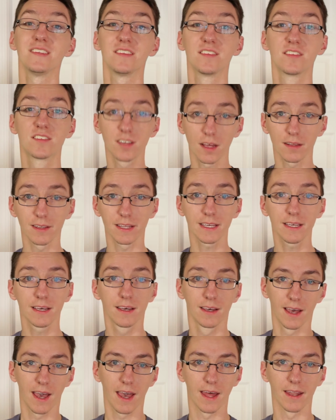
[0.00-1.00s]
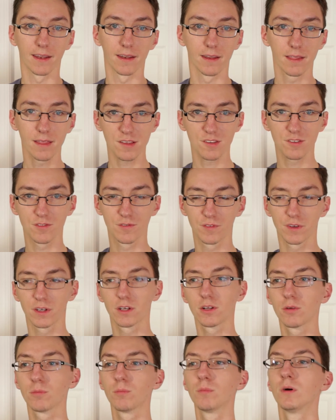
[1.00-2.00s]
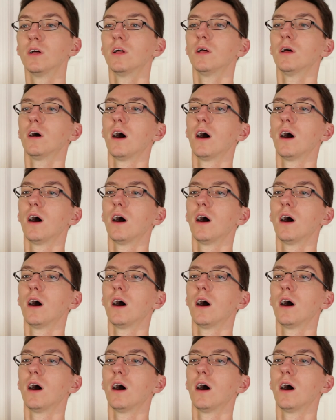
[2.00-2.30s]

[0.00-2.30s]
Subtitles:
Sully, and this film